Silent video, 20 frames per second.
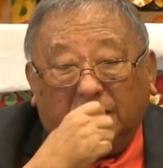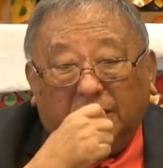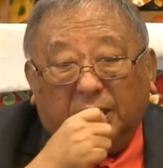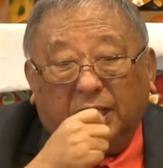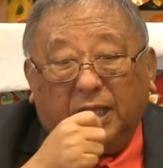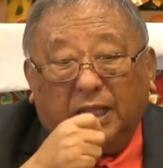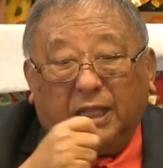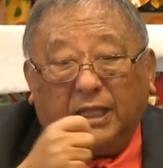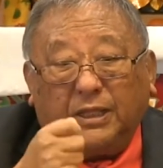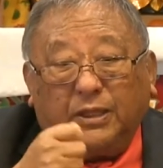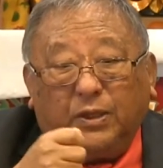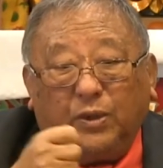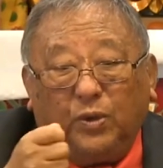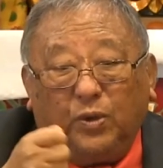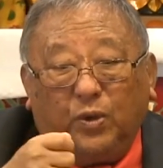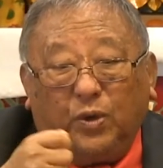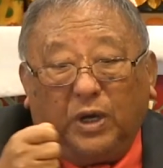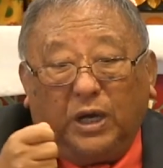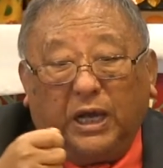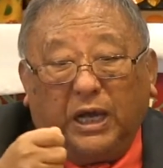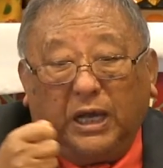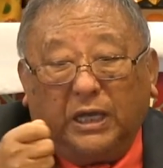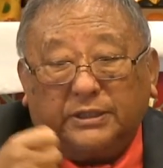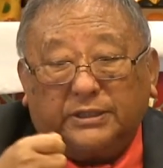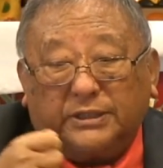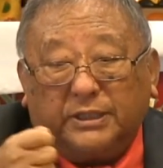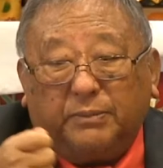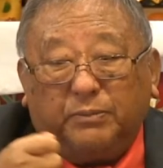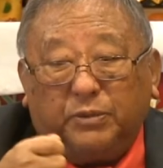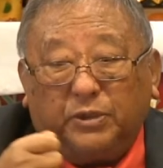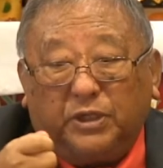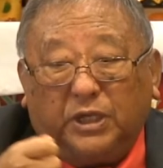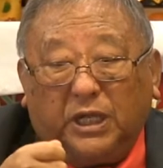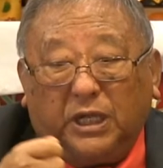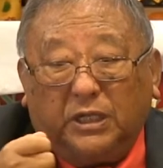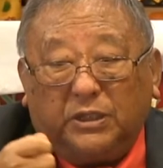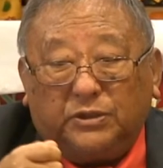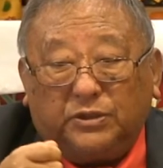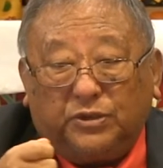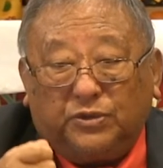then you are somebody
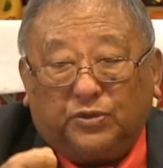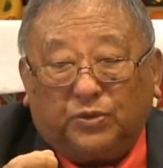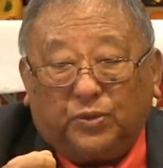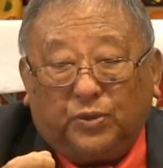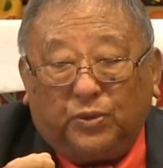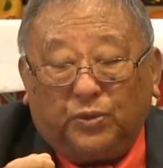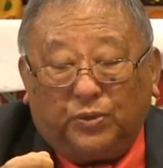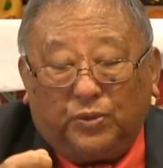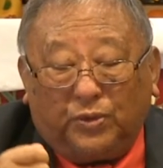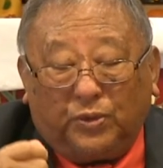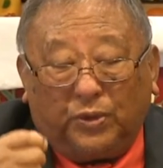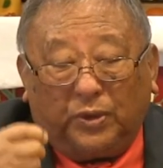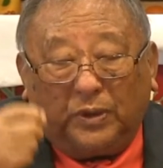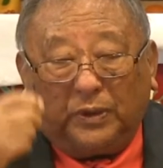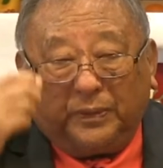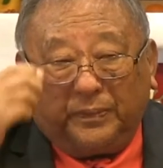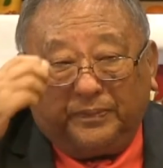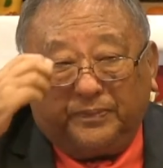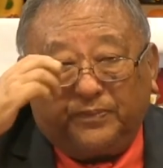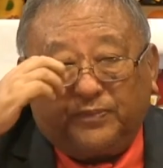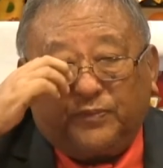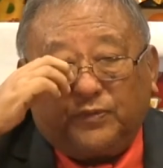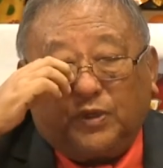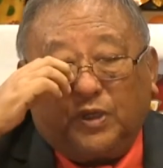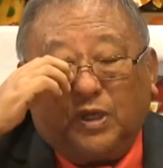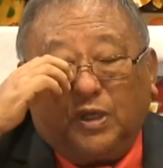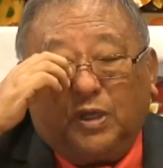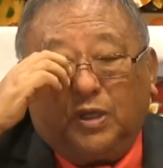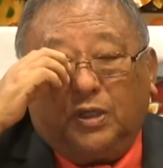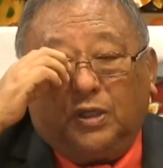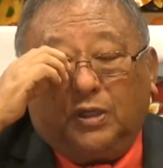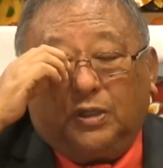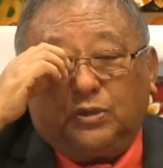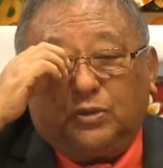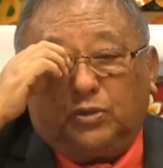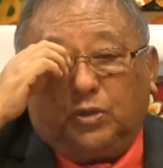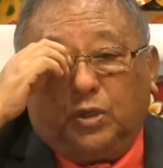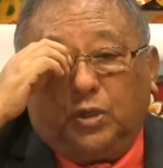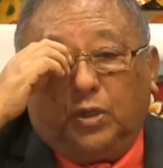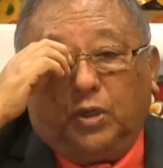else's control.
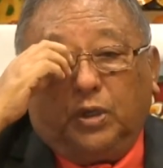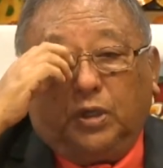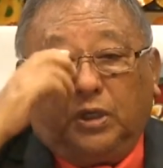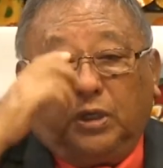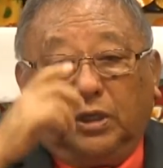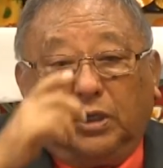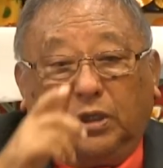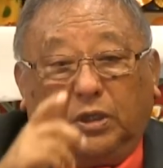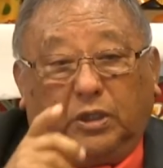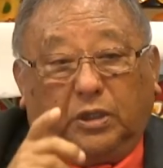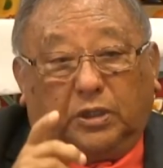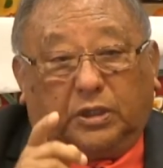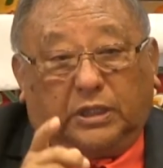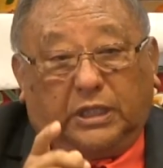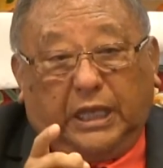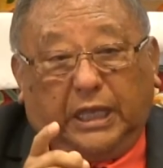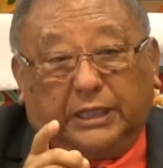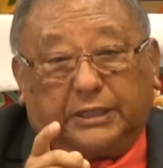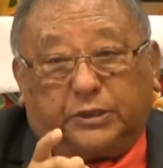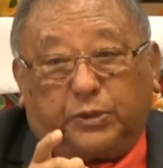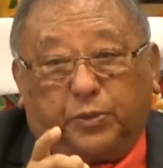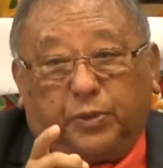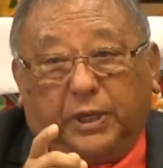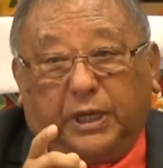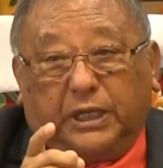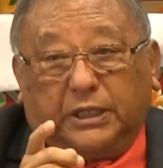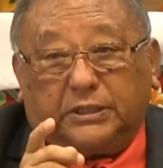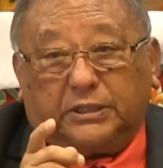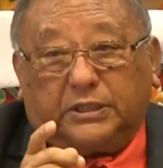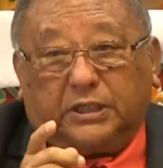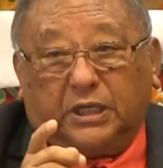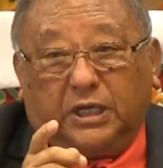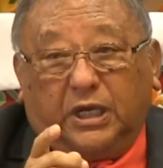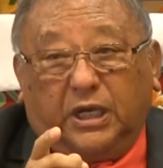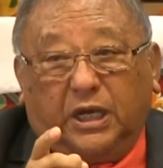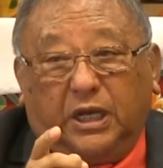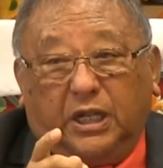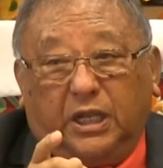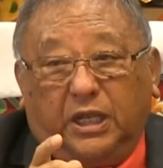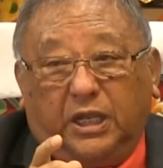So that was
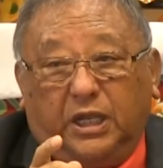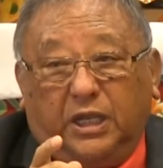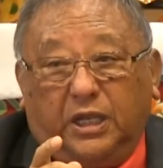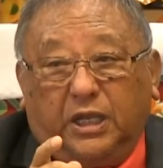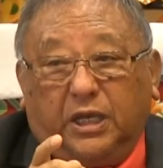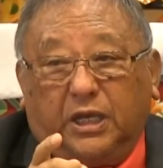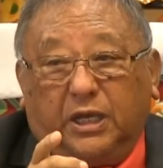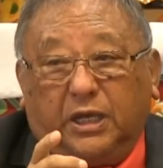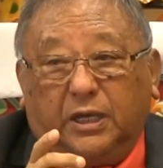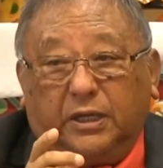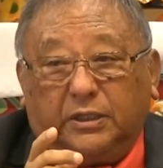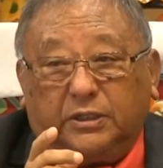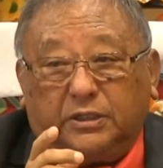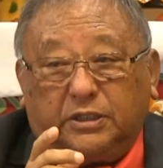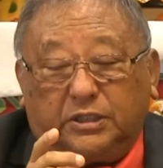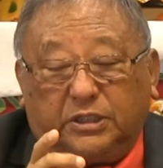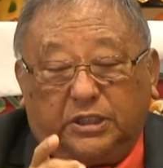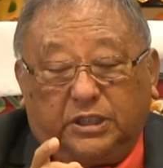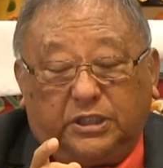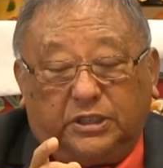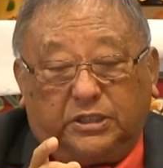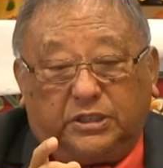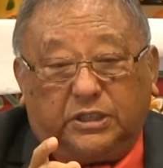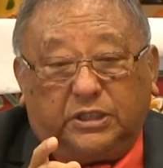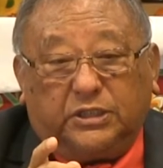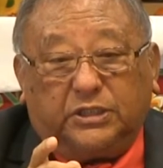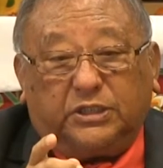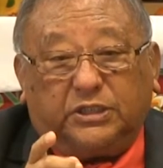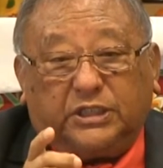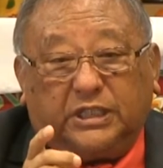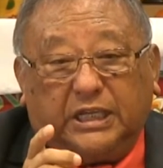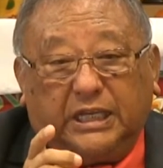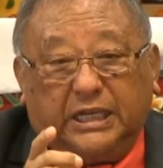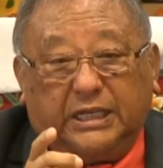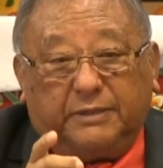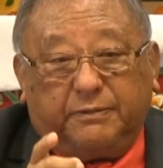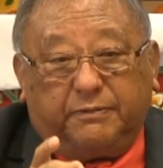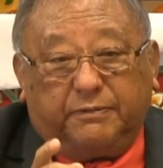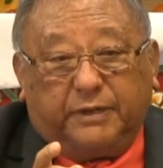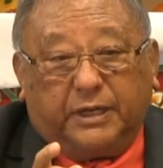earlier teacher's
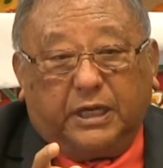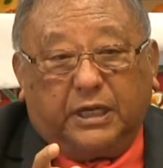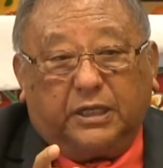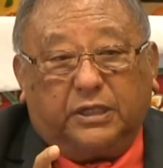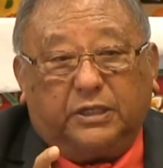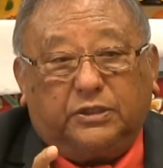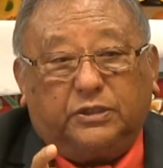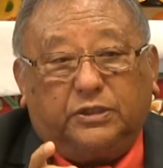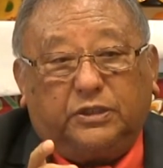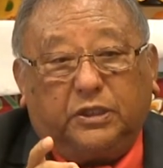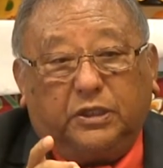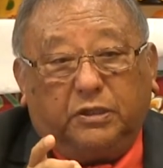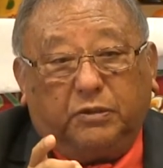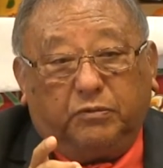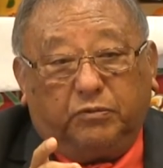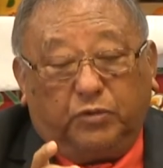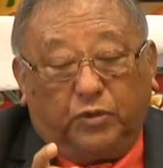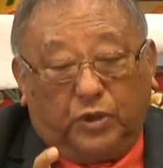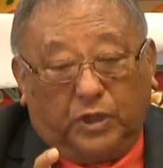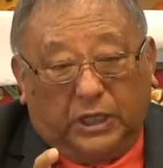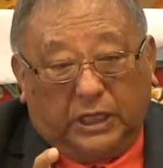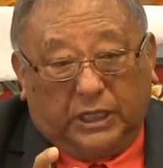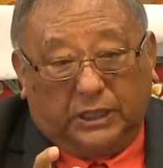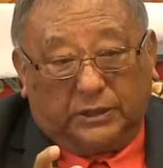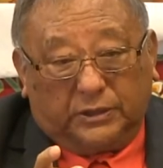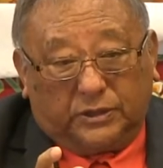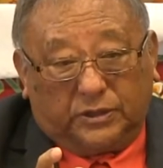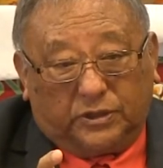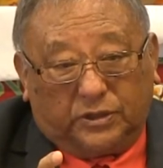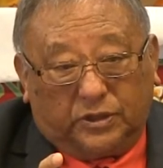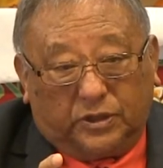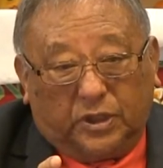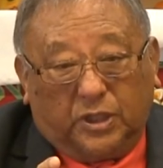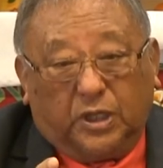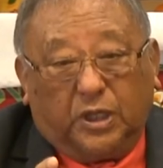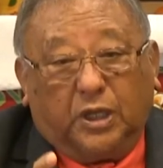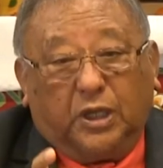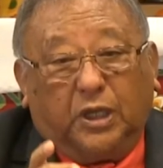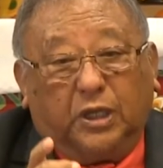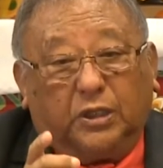advice for us.
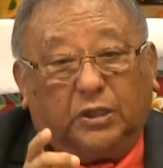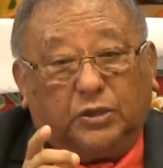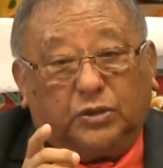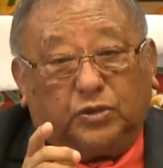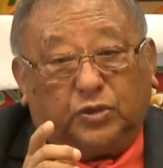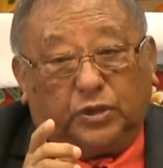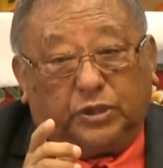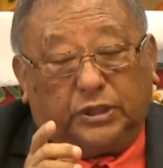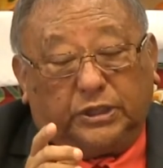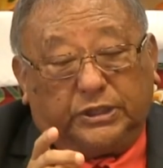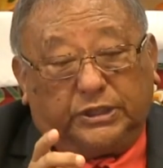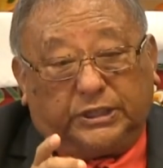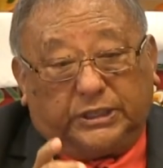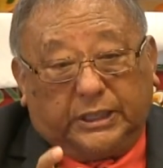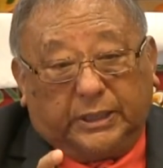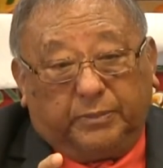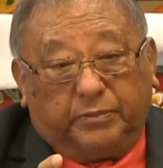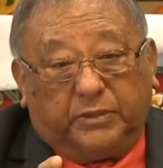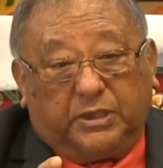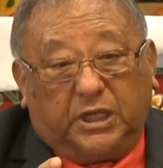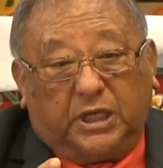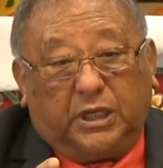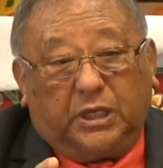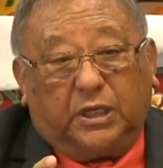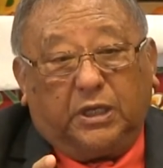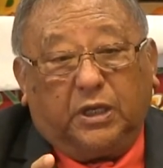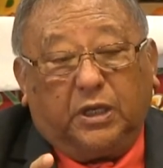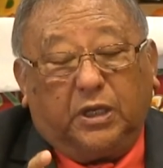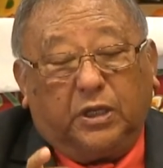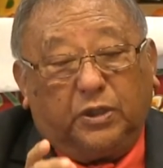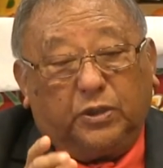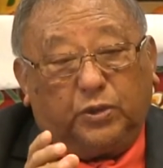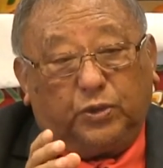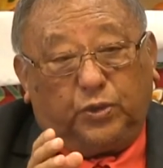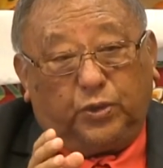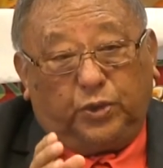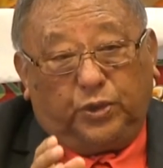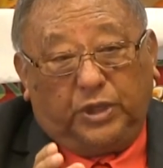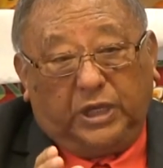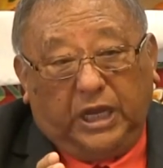So the same thing
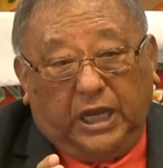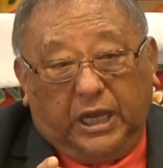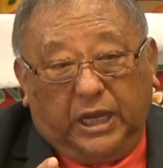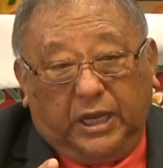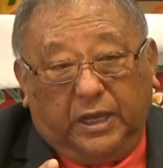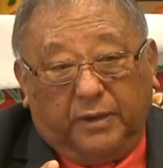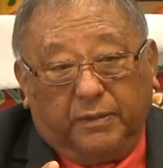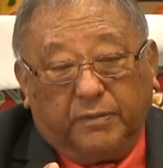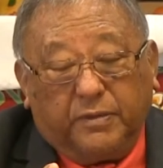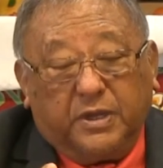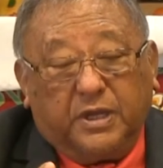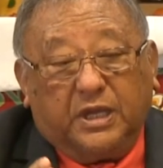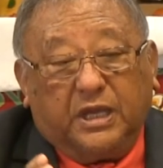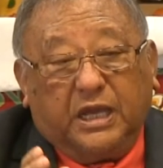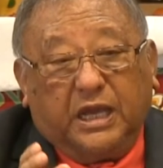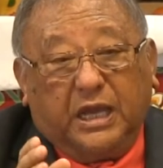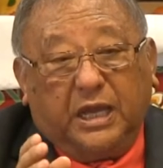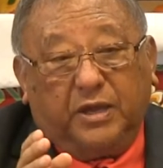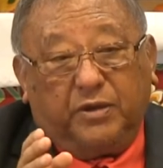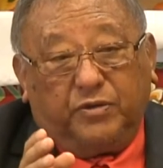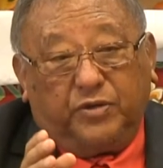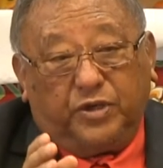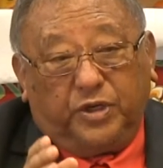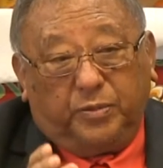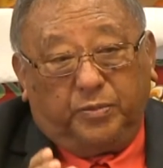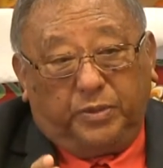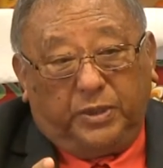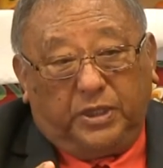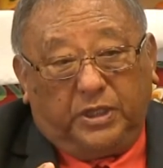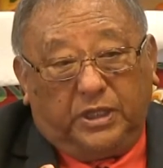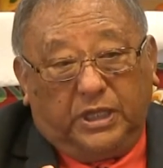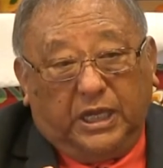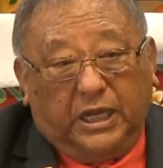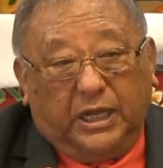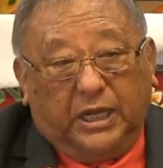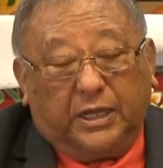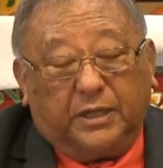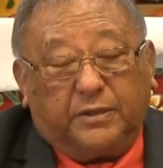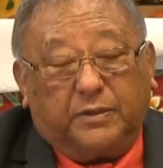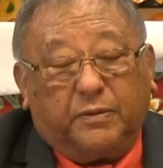today. I repeat
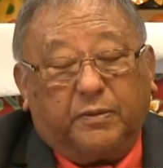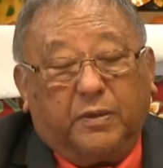that.